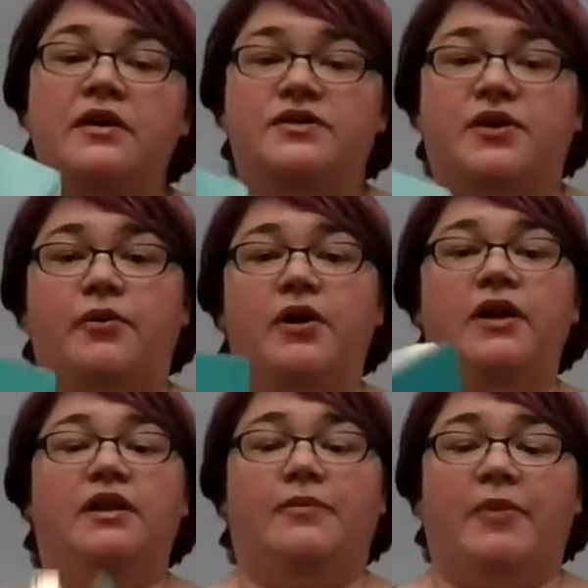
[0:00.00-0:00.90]
So
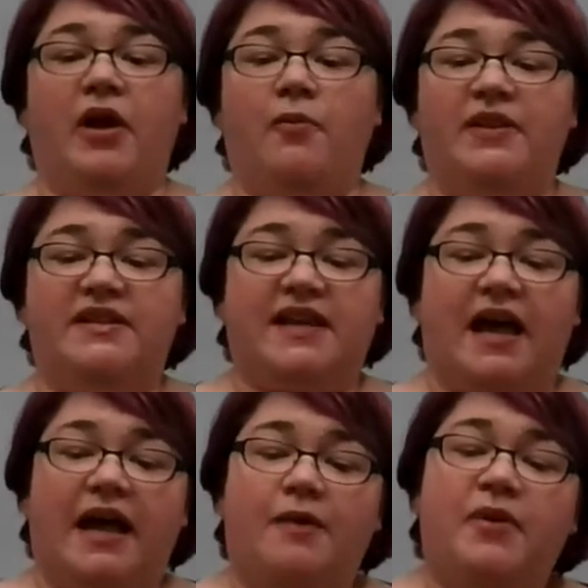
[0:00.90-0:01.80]
let me open this
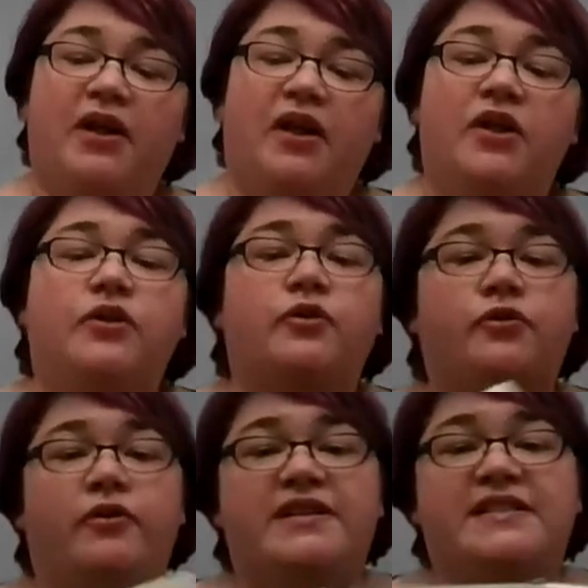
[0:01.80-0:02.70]
guy up. You'll
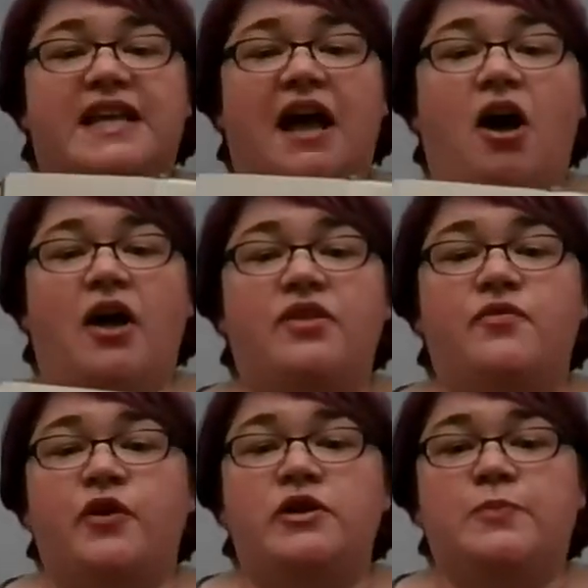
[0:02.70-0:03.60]
notice that on the
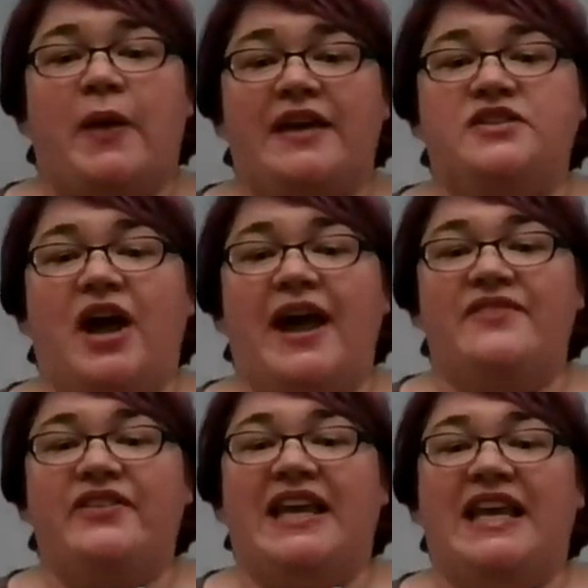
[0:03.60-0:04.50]
first page, I
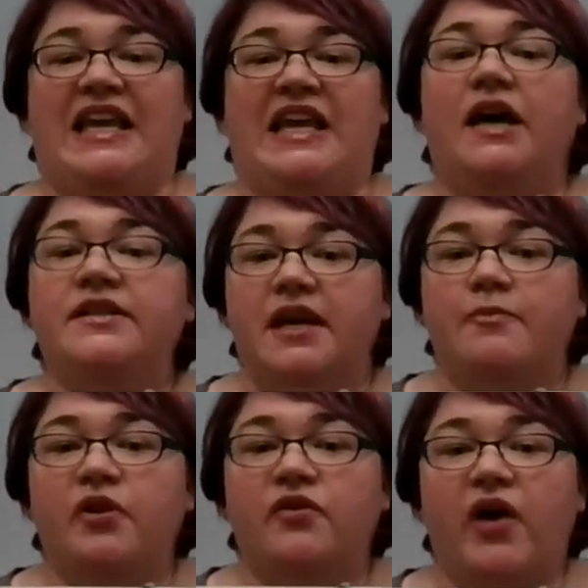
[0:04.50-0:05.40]
have a key, a
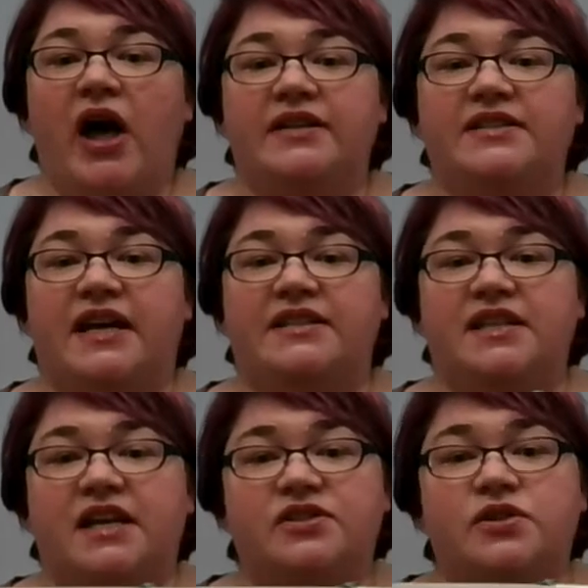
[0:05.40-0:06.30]
table of contents
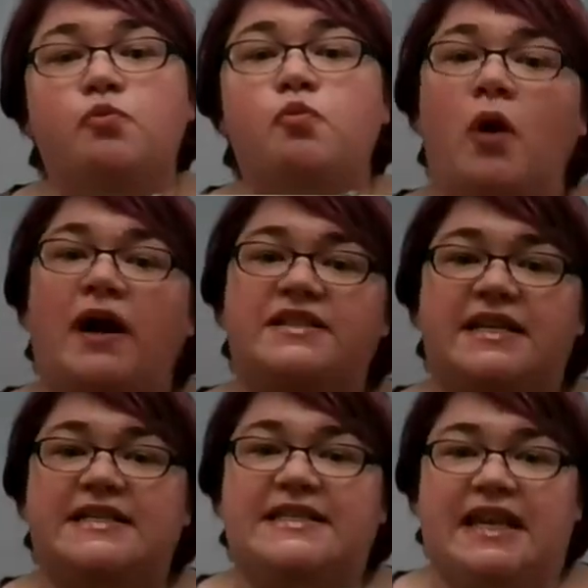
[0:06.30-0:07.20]
as to what
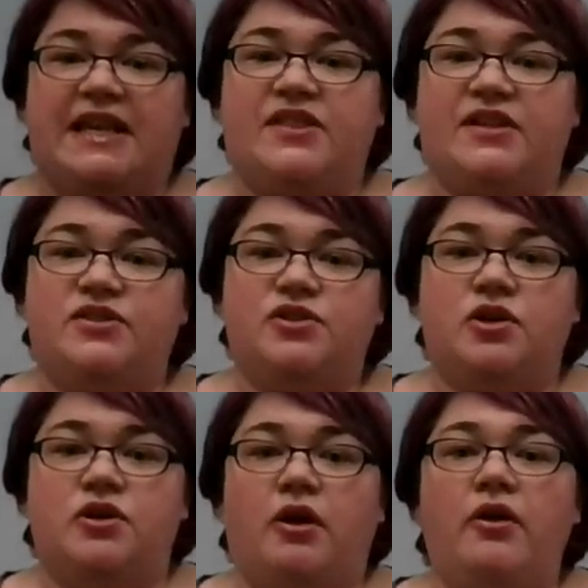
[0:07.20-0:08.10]
is in this
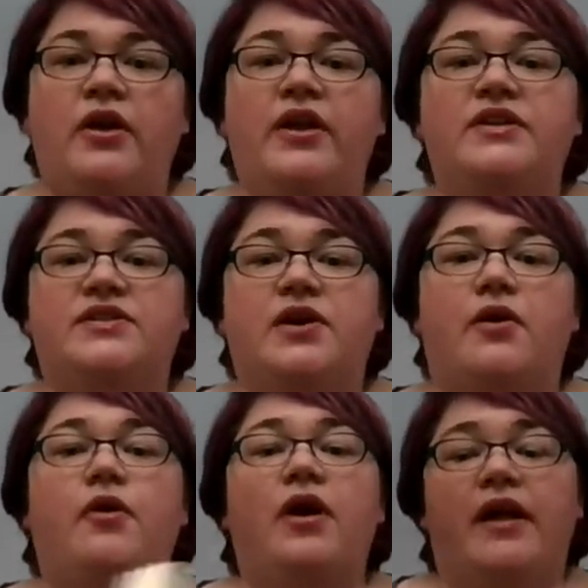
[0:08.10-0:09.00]
journal.
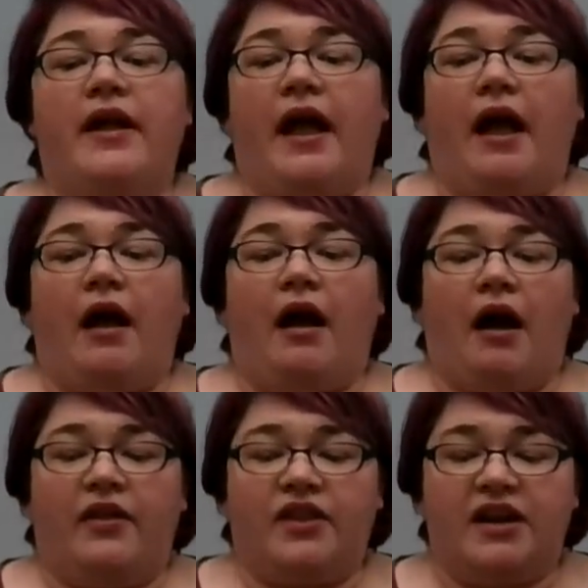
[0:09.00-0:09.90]
So
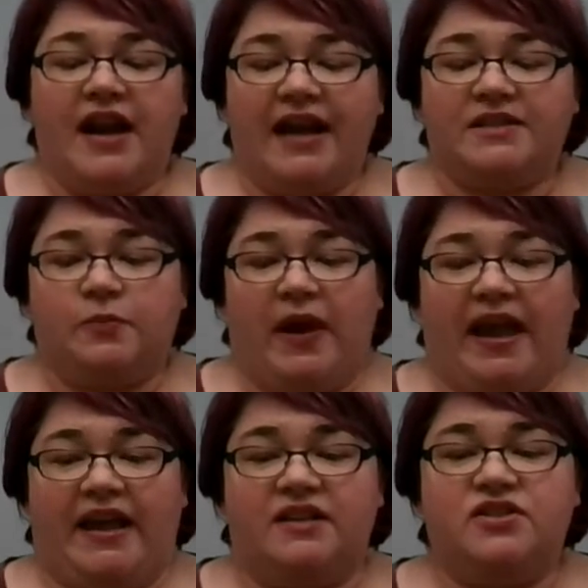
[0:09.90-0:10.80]
on the next
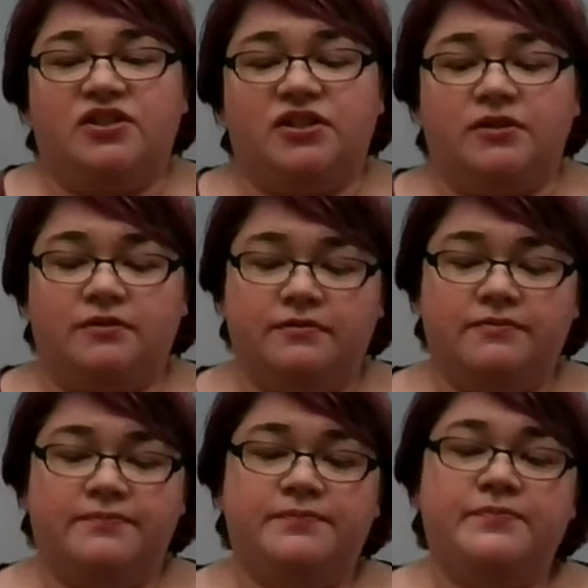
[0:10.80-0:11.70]
page,
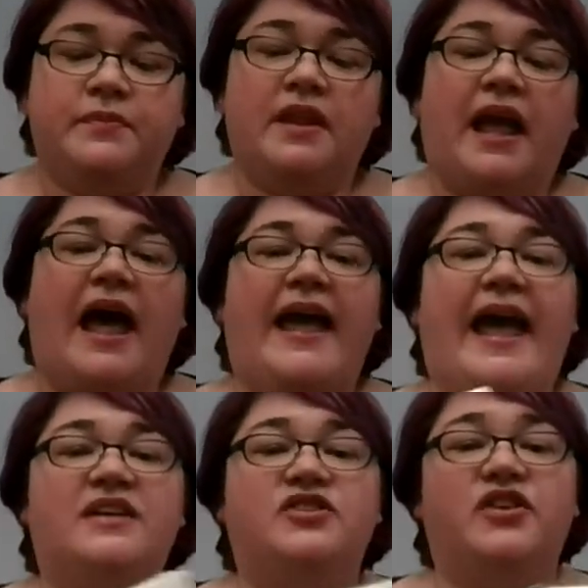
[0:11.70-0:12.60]
I
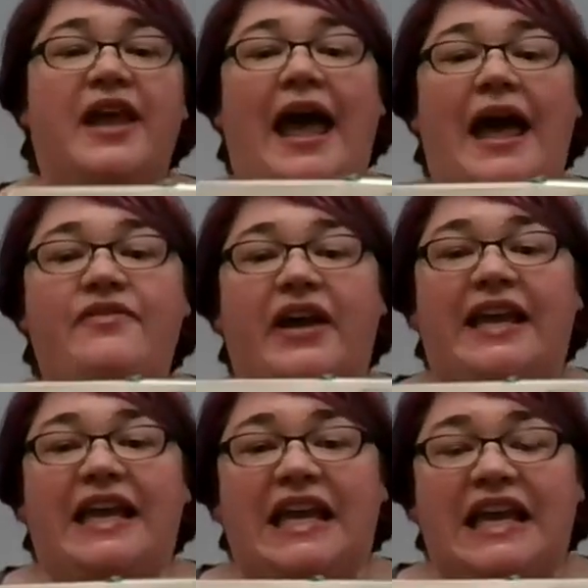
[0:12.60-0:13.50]
actually have a
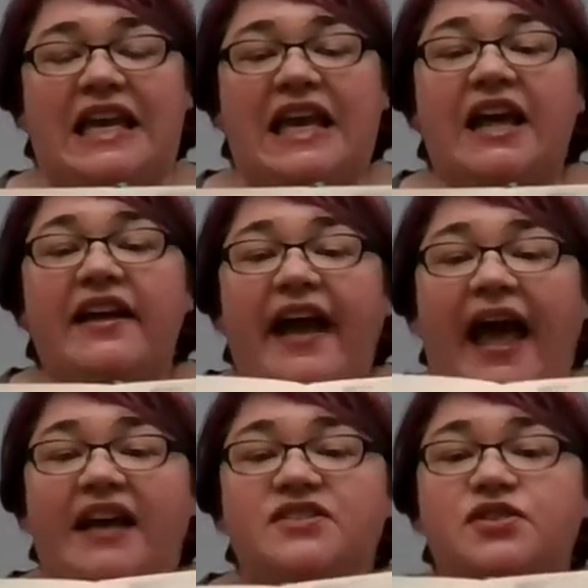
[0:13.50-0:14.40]
key
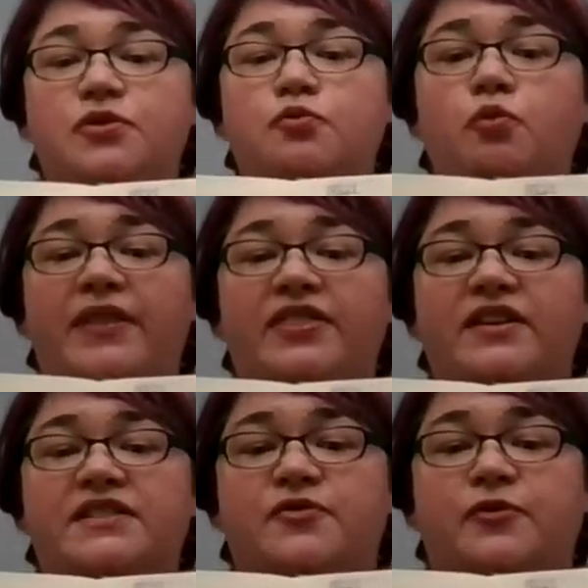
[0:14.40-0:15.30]
as to what the
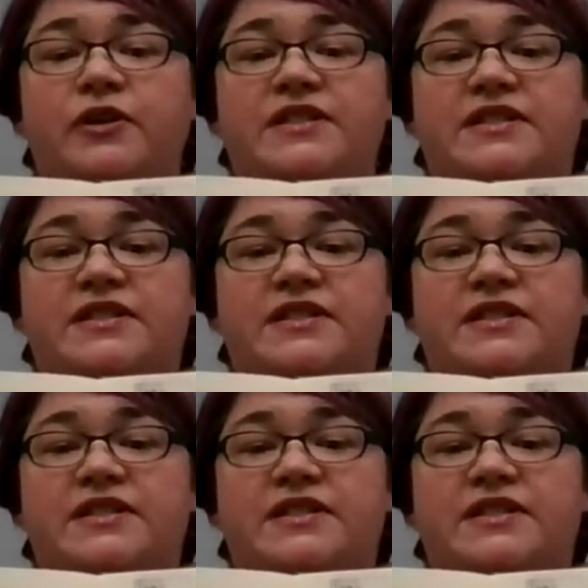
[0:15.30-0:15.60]
different